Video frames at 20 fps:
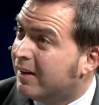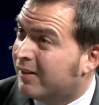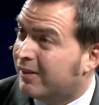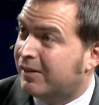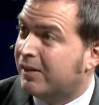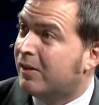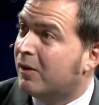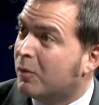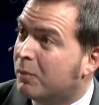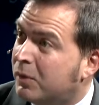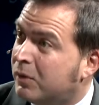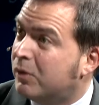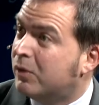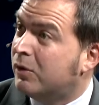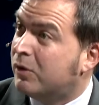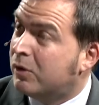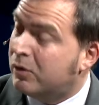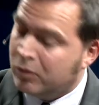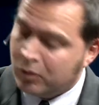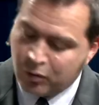It's an
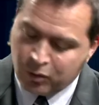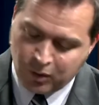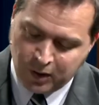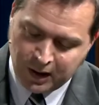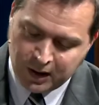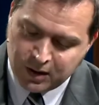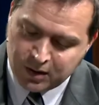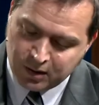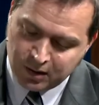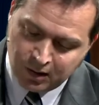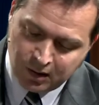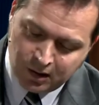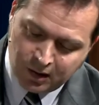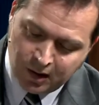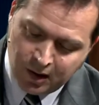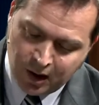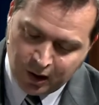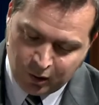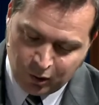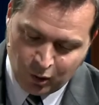opportunity to create
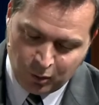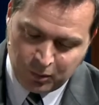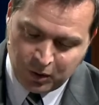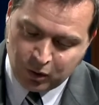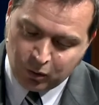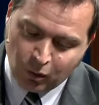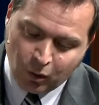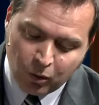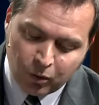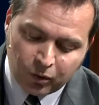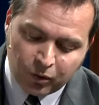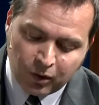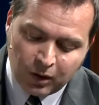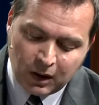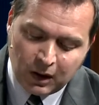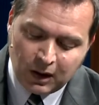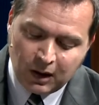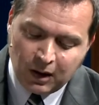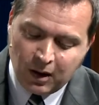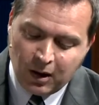economic growth.
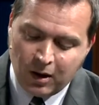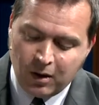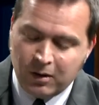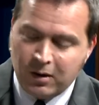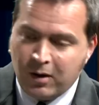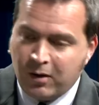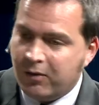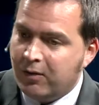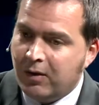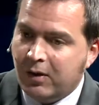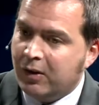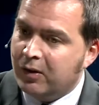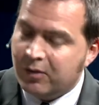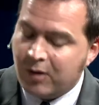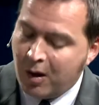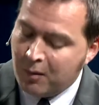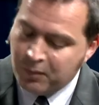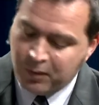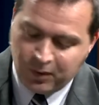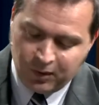As an
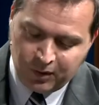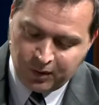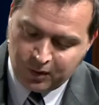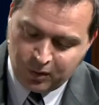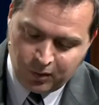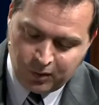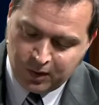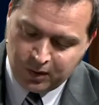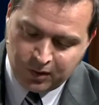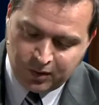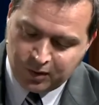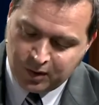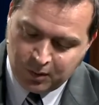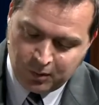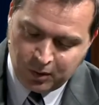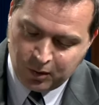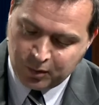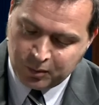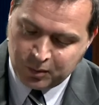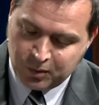example, the Korean
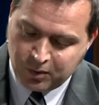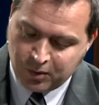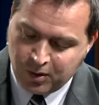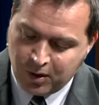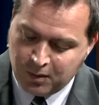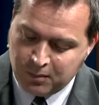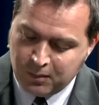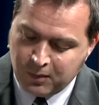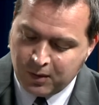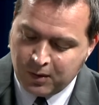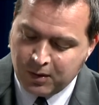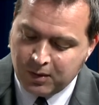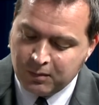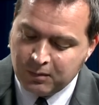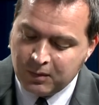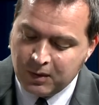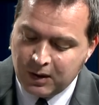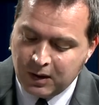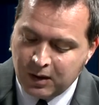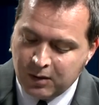stimulus program
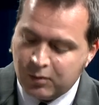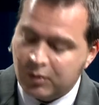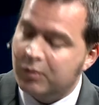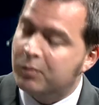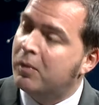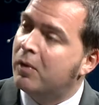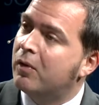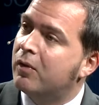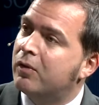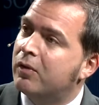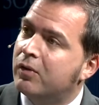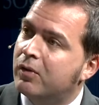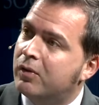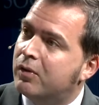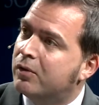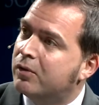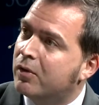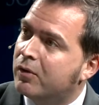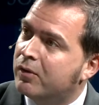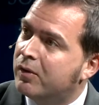in response to the
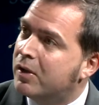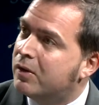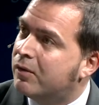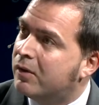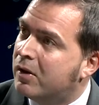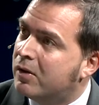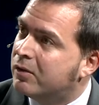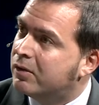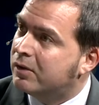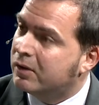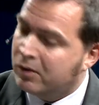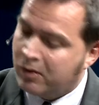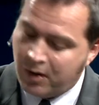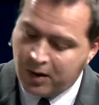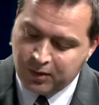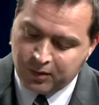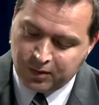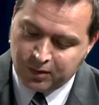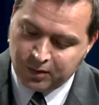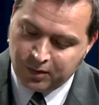2008 financial
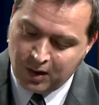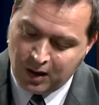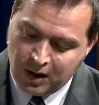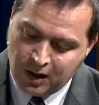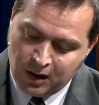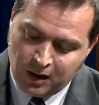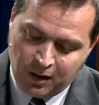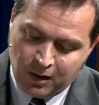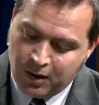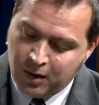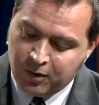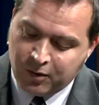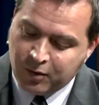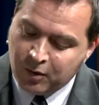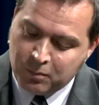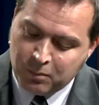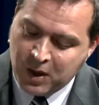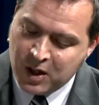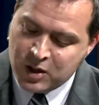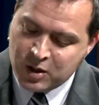crisis, its
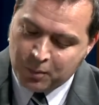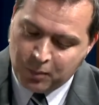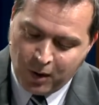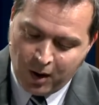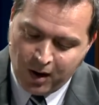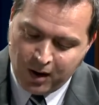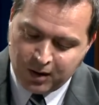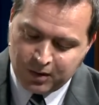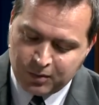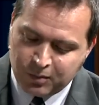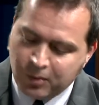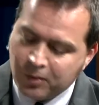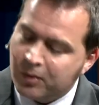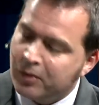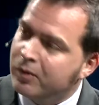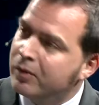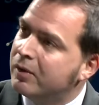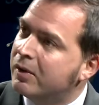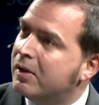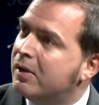major part
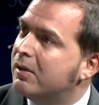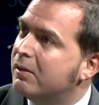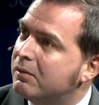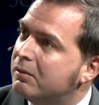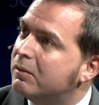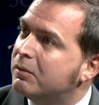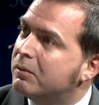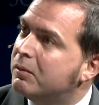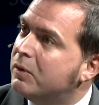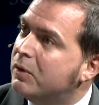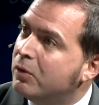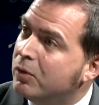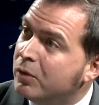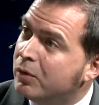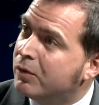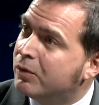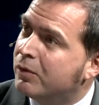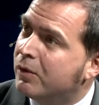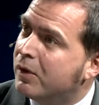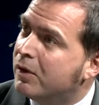was
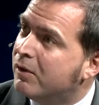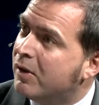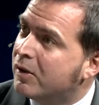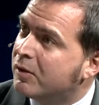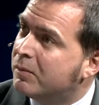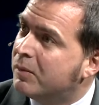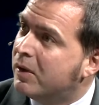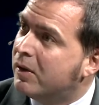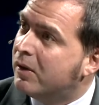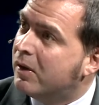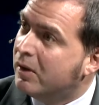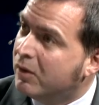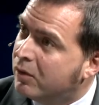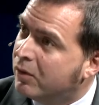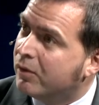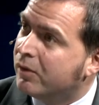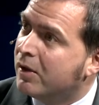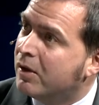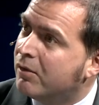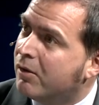used for investment
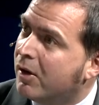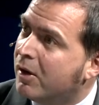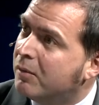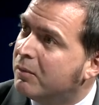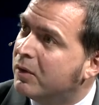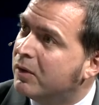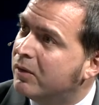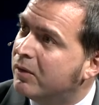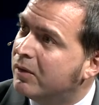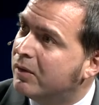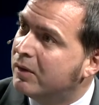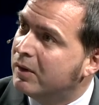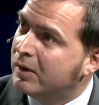into the environment.